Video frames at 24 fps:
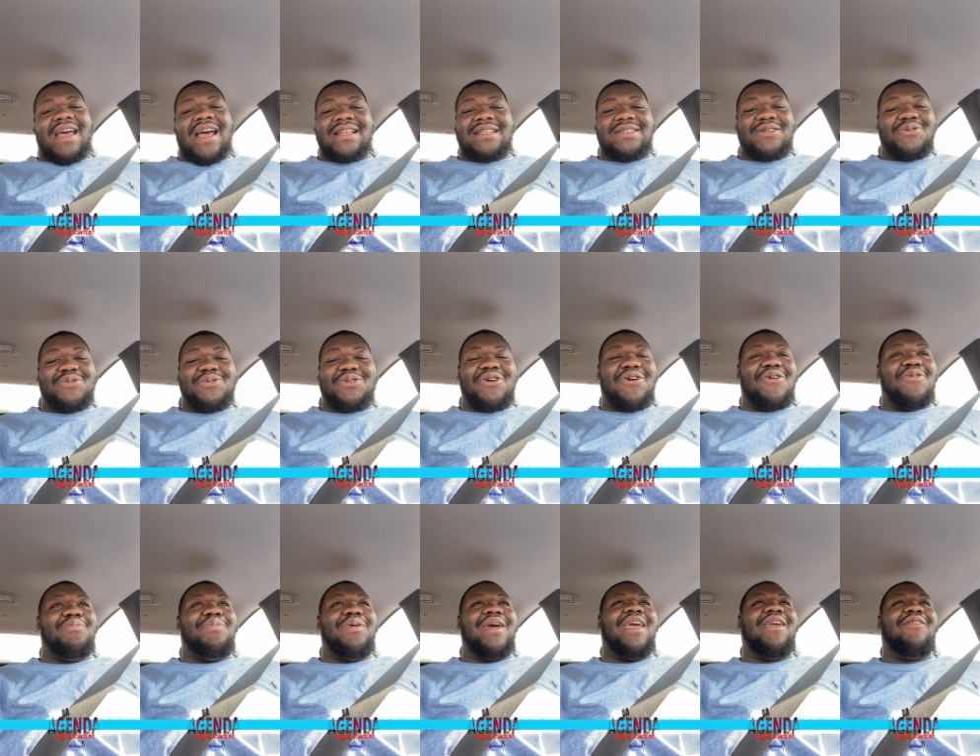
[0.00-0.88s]
who's
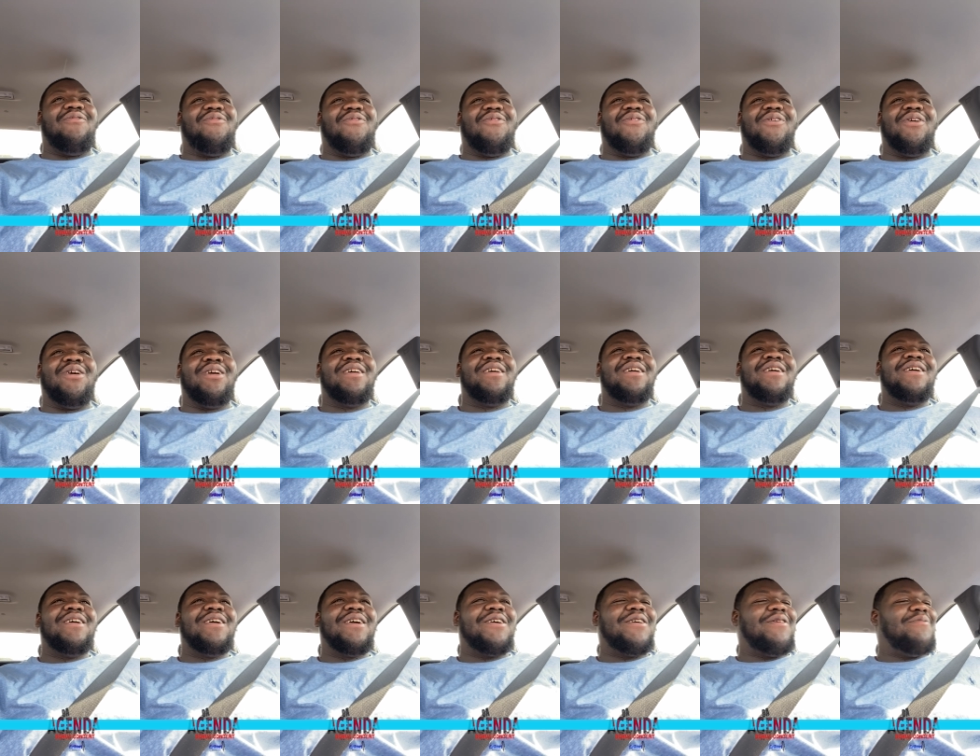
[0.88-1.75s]
going to pay for
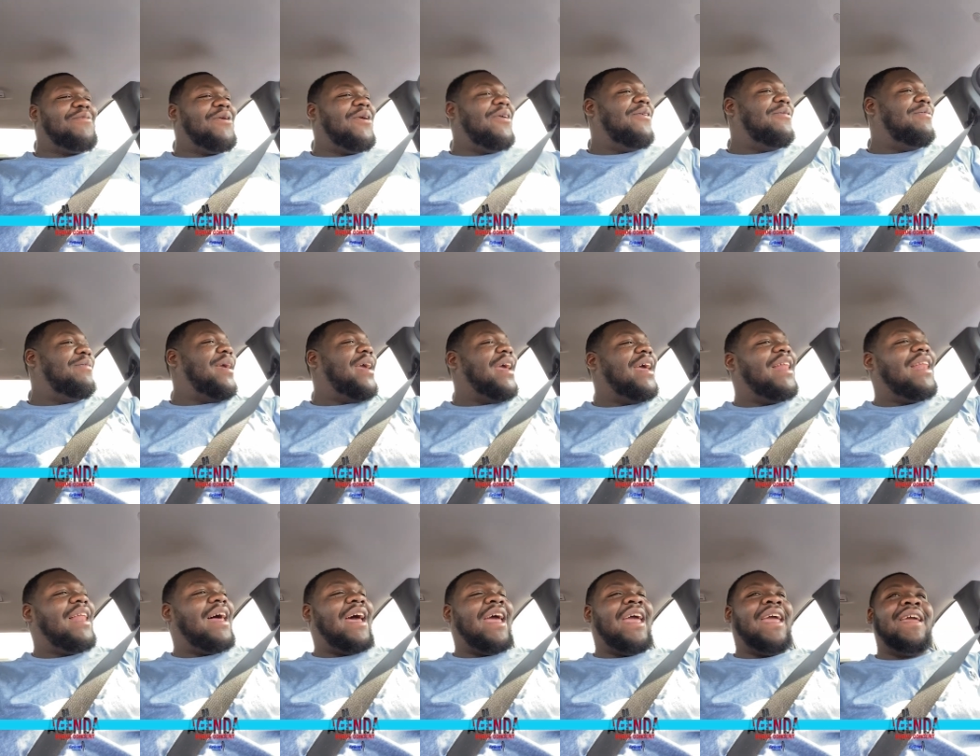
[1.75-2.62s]
it. Come on,
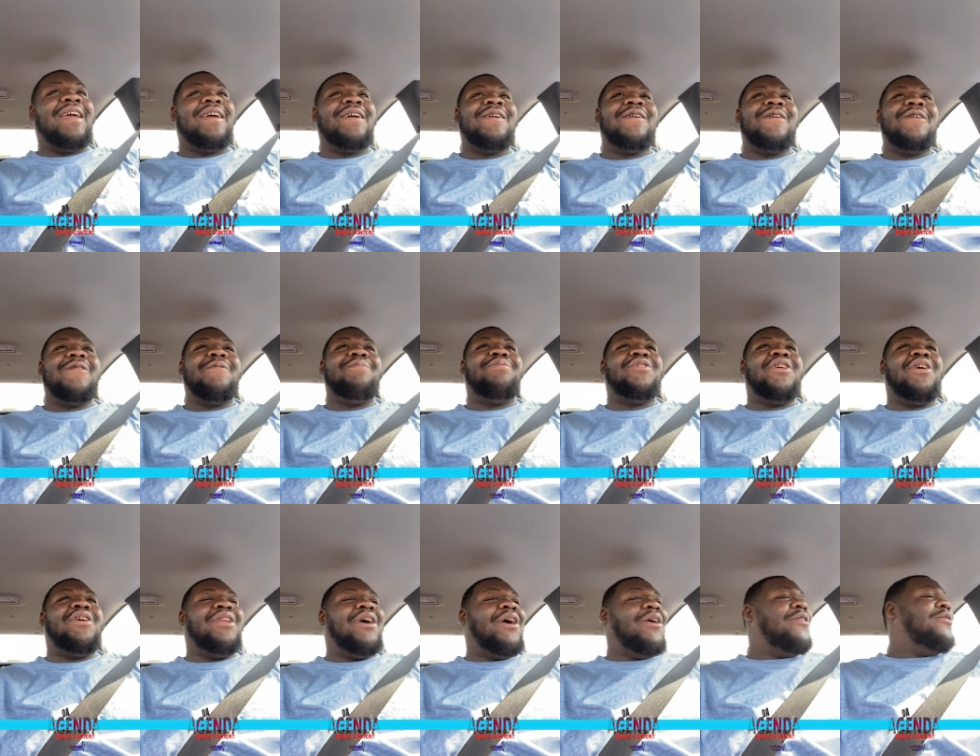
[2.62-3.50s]
man. Like,
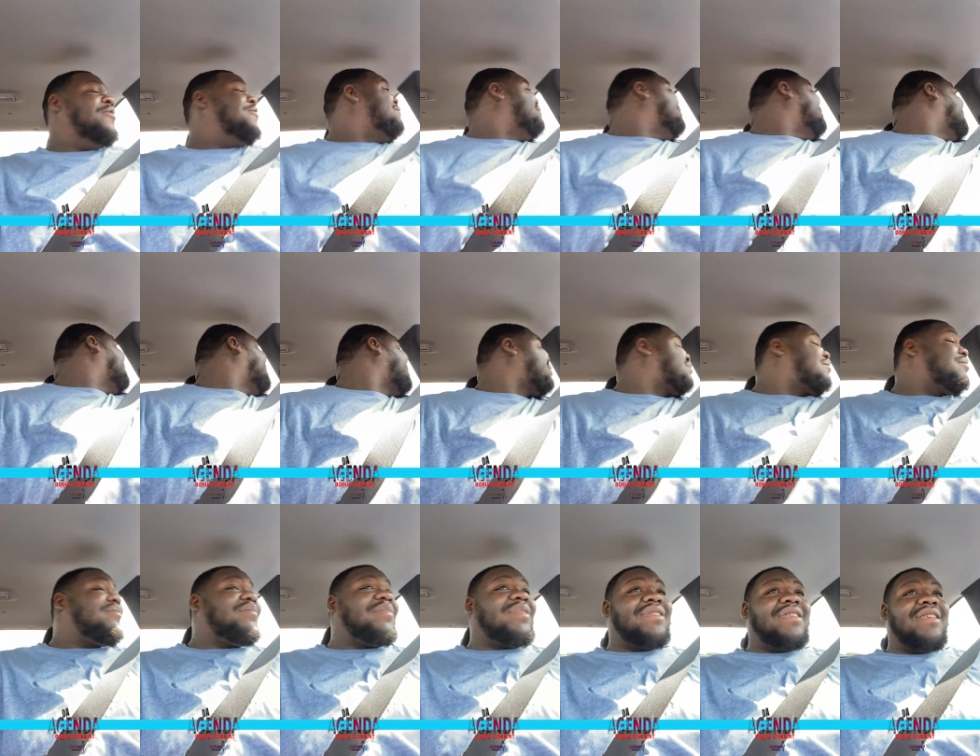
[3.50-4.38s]
you know,
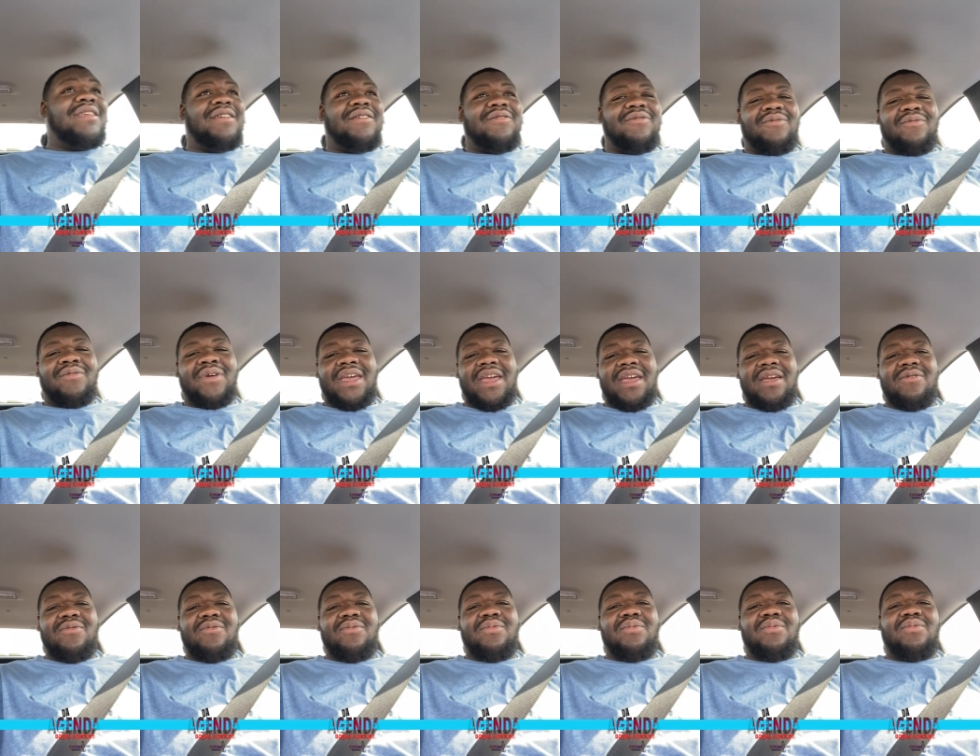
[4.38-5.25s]

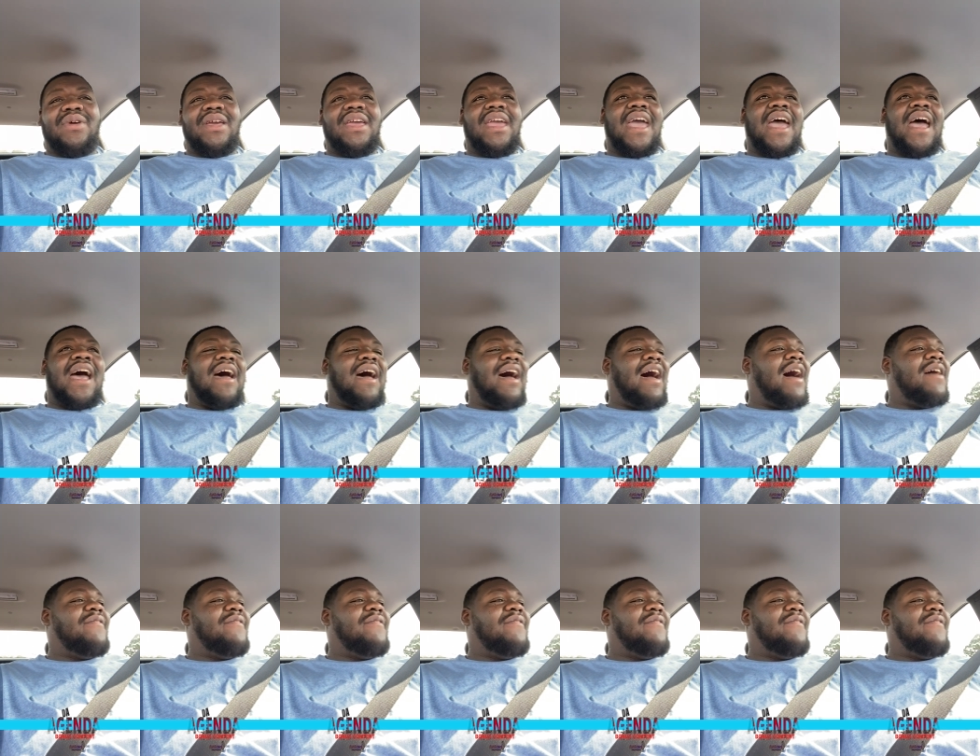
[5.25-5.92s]
I